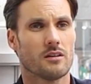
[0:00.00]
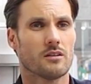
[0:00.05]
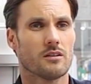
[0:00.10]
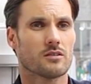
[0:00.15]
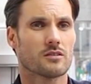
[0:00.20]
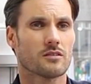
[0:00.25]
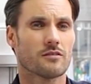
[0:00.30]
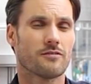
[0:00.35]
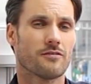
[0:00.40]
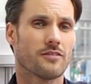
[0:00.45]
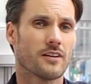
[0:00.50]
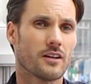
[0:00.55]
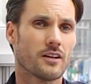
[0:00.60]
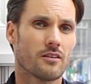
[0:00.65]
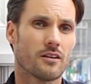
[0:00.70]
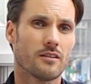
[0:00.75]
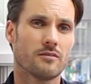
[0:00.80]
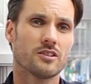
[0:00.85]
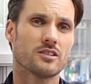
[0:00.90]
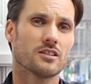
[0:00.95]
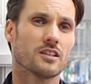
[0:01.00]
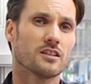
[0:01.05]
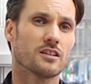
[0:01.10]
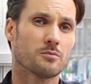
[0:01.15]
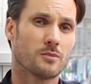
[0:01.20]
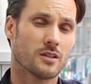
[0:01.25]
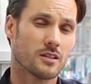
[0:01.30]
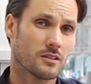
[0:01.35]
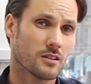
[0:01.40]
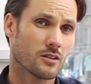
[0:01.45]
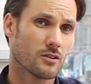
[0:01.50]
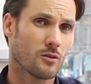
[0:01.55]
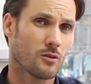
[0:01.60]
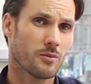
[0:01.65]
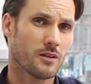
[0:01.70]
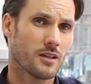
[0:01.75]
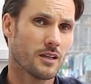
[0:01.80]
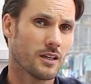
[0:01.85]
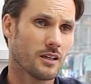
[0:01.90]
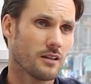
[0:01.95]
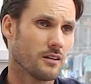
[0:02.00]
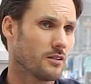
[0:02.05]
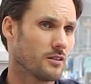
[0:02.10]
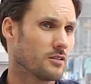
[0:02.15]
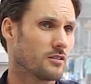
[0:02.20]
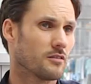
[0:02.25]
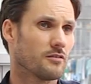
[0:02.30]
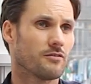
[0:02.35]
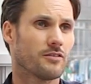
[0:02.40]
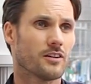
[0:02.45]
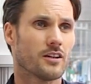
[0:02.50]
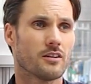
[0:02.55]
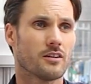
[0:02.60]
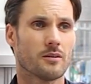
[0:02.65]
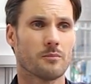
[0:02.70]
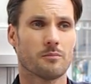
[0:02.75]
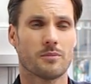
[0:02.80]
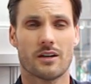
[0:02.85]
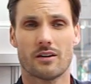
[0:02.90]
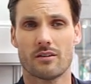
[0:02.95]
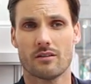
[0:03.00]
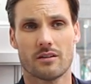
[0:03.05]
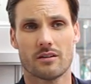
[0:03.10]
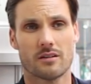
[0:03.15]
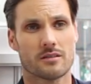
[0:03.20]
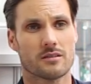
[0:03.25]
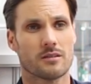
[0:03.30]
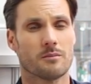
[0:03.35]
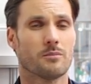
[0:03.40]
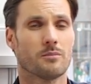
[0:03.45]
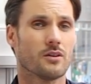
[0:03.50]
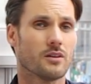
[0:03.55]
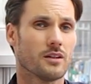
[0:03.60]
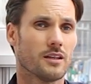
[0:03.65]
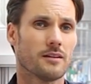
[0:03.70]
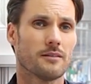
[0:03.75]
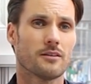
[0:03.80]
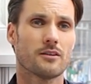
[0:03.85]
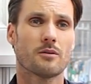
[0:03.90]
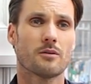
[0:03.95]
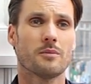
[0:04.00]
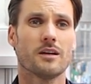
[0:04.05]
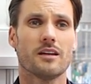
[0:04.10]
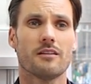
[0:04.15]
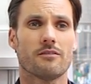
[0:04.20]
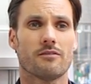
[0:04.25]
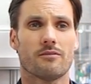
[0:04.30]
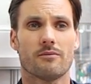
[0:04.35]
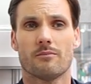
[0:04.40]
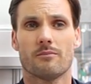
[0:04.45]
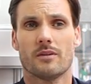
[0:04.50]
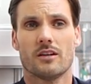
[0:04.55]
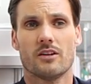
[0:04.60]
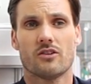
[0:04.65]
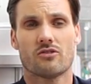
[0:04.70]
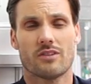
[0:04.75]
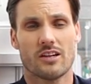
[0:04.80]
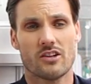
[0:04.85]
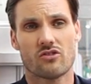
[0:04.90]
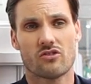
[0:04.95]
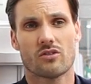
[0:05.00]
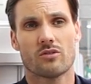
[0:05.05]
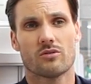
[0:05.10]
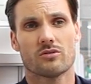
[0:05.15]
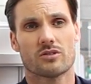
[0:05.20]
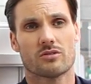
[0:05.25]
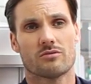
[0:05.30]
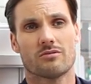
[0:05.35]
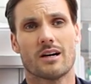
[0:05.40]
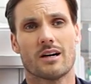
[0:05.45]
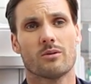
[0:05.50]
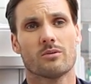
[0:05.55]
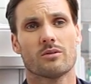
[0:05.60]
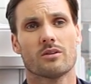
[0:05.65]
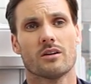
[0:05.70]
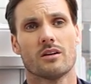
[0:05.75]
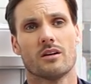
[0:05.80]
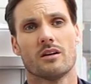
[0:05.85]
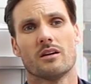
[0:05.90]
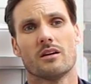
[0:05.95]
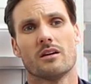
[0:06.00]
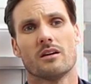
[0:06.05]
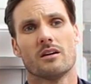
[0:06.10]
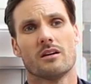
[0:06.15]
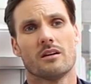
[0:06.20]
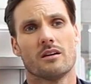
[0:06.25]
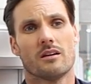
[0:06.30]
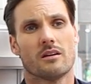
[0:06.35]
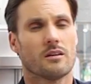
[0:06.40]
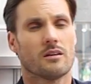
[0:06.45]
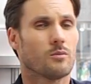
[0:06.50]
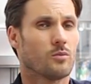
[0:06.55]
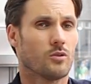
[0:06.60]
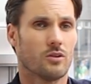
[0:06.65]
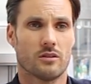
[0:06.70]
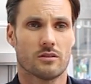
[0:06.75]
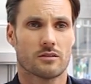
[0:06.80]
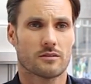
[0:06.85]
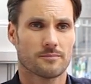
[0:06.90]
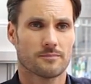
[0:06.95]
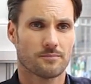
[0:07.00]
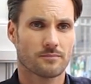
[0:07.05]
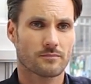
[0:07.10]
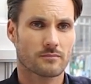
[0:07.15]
There's a fair every 6 months in Copenhagen, there's a fair in Paris, in Berlin. There are many trade shows around the world.